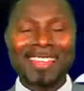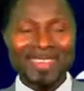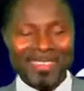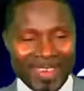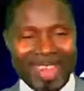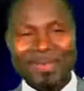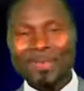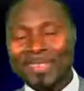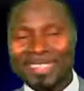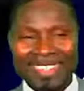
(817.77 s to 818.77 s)
So when I
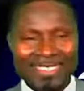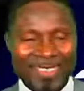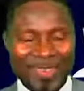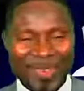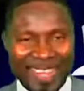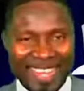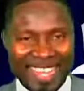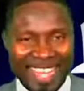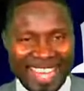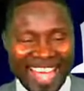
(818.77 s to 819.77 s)
put this
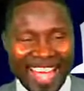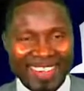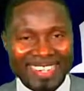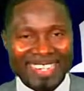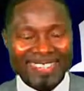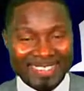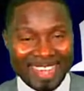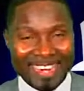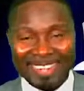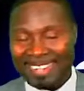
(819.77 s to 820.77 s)
topic out there
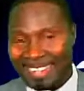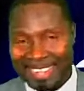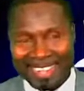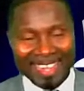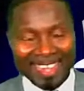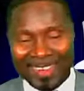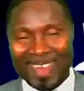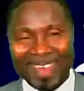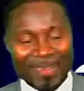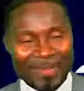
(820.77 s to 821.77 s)
tonight,
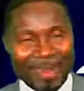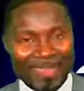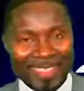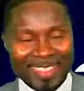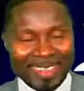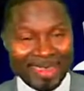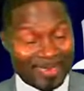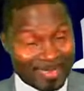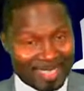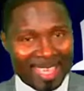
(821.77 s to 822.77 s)
one of my friends said,
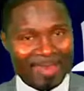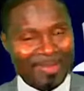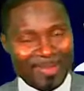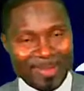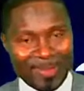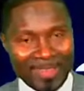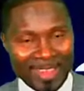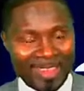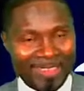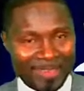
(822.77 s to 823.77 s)
it looks like most of
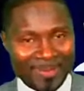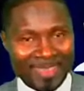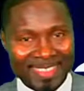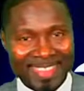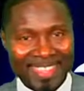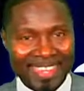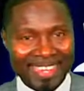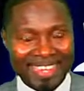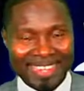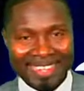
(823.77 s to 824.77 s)
your topics
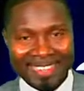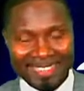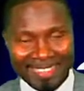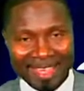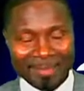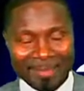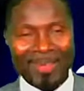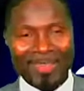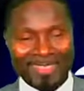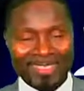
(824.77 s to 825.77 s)
is
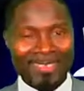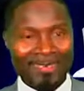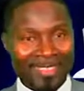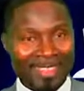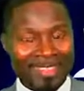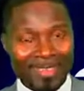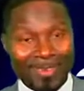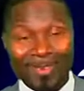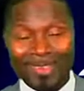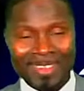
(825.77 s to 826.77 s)
about this divorce. I
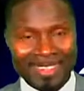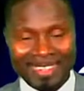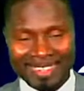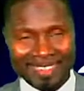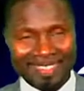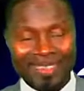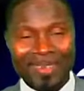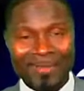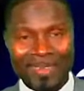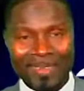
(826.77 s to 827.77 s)
said, look, it is
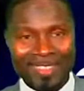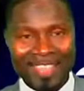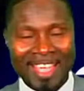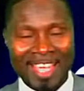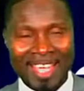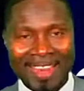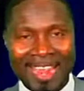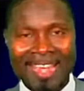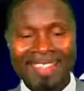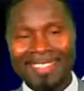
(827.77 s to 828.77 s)
not, because the
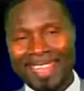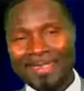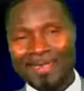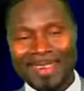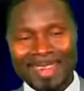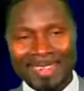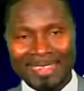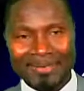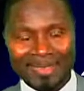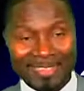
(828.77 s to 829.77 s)
last time when I
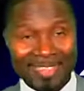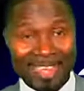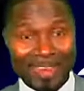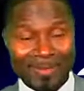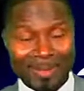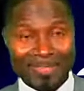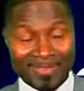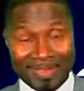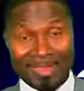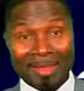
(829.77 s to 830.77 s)
did prenuptial agreements,
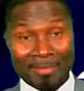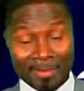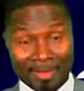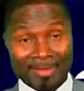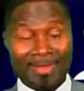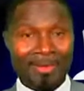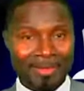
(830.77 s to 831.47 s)
it was rather building.